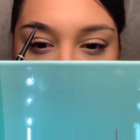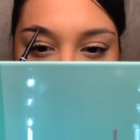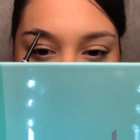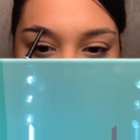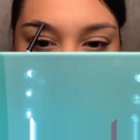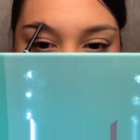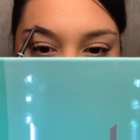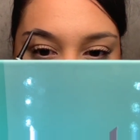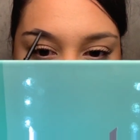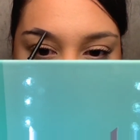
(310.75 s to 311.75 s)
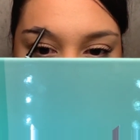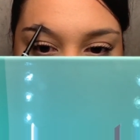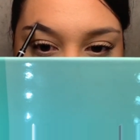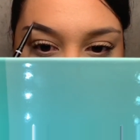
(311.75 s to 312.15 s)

So I'm gonna just